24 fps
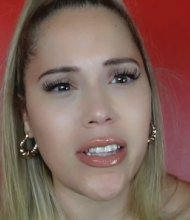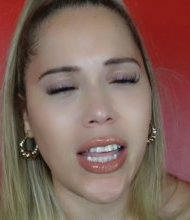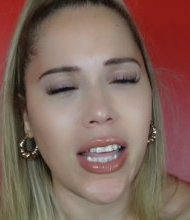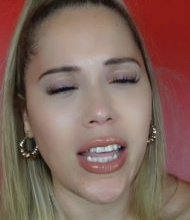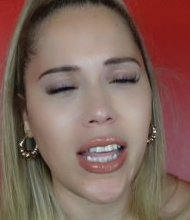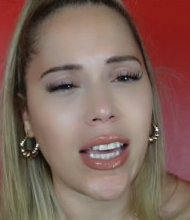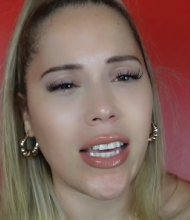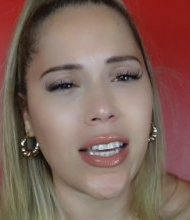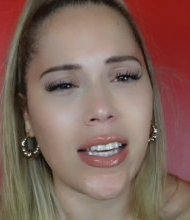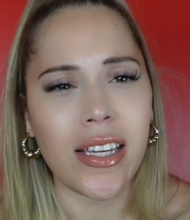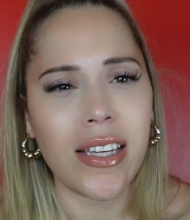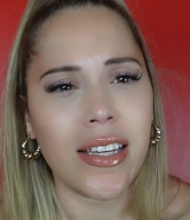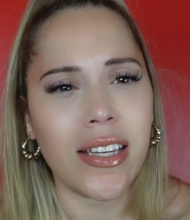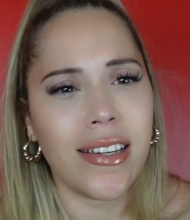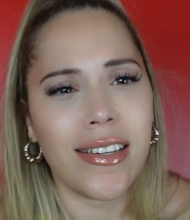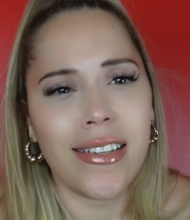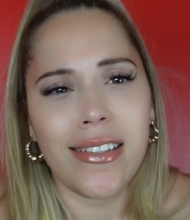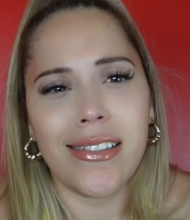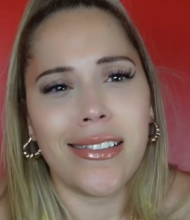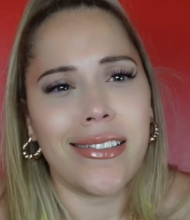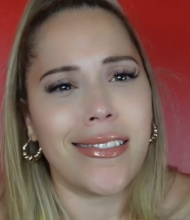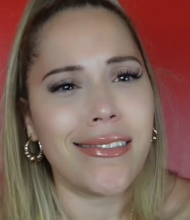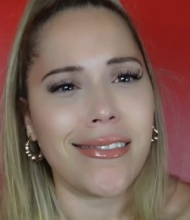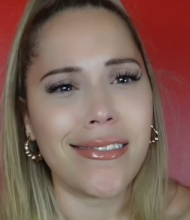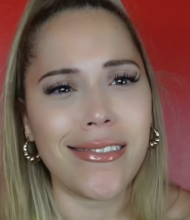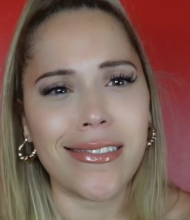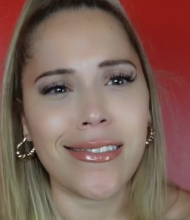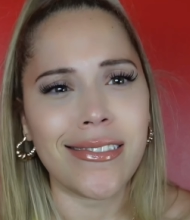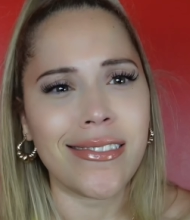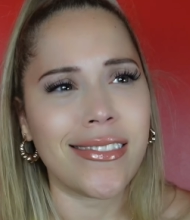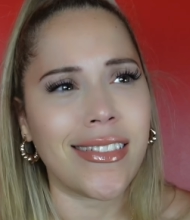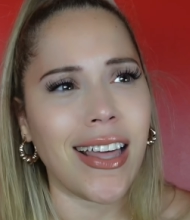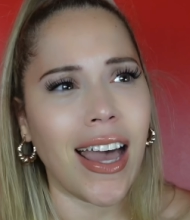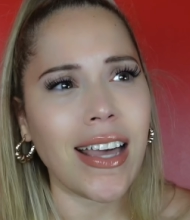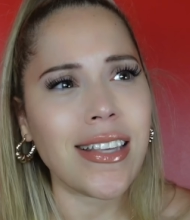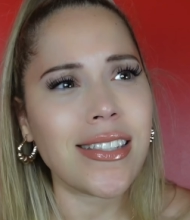Like,
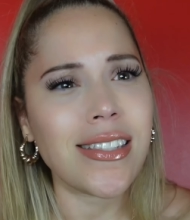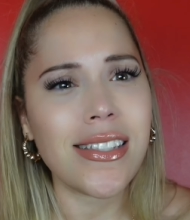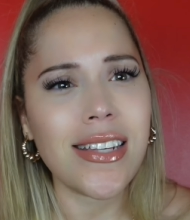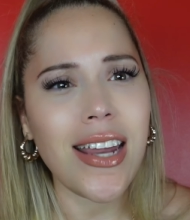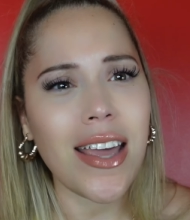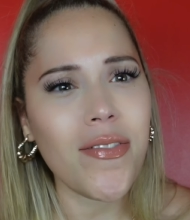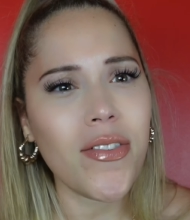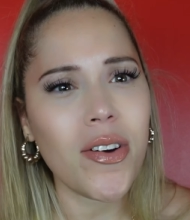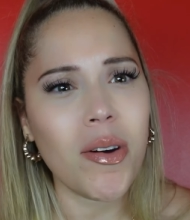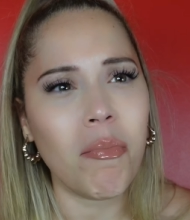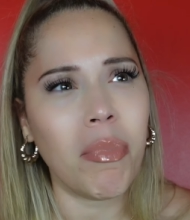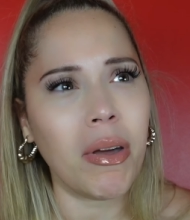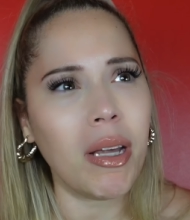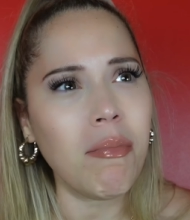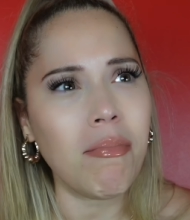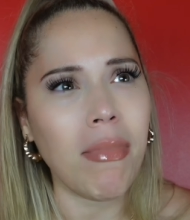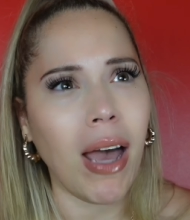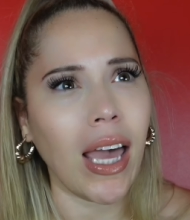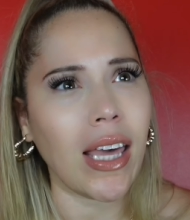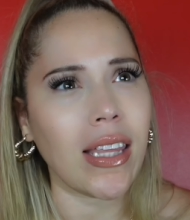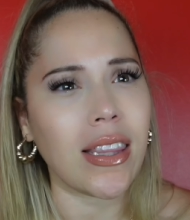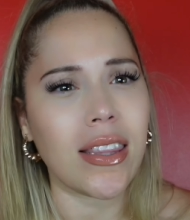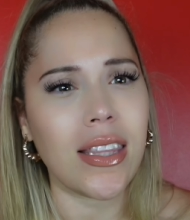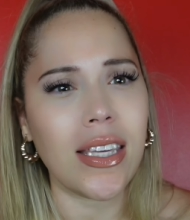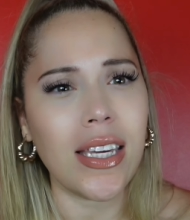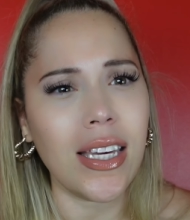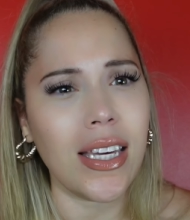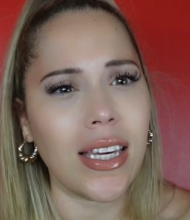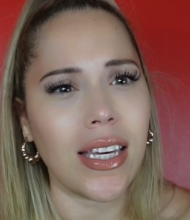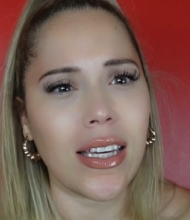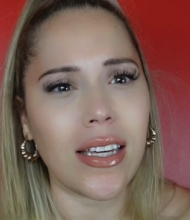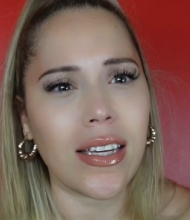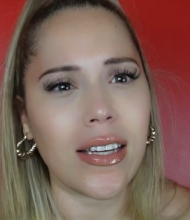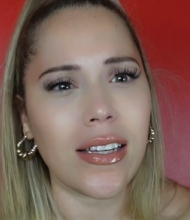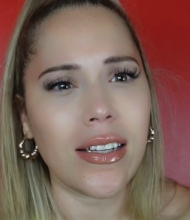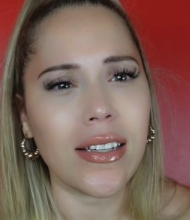that's never been my
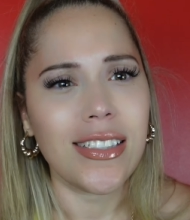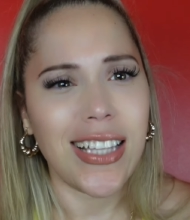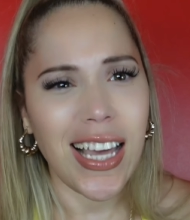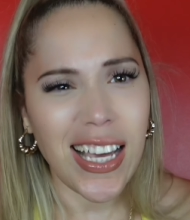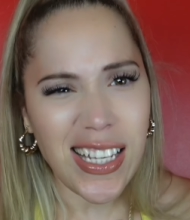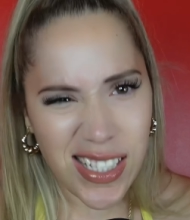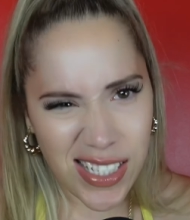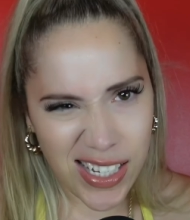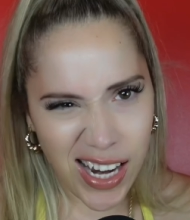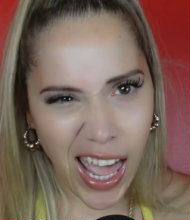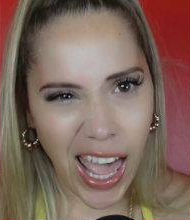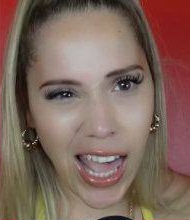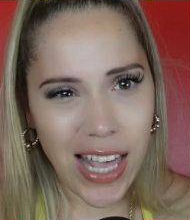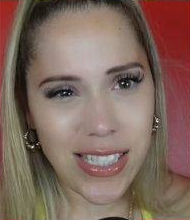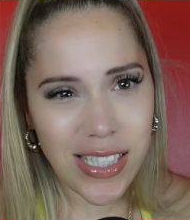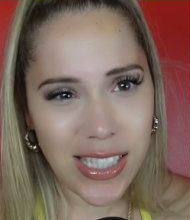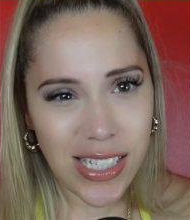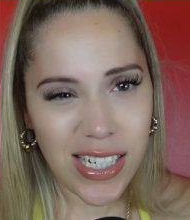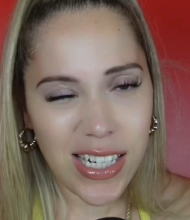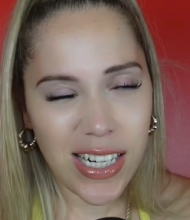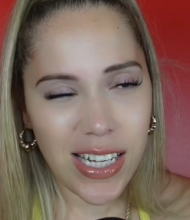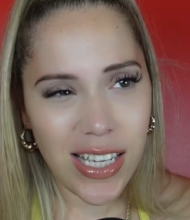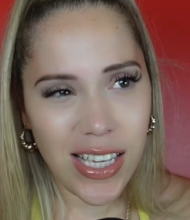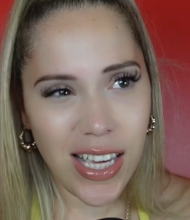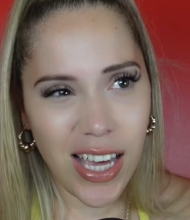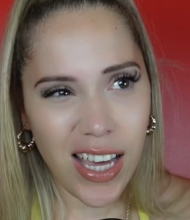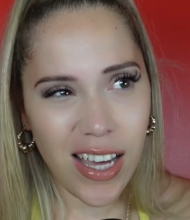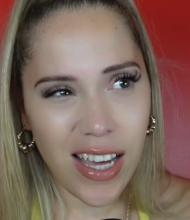thing. That's nasty to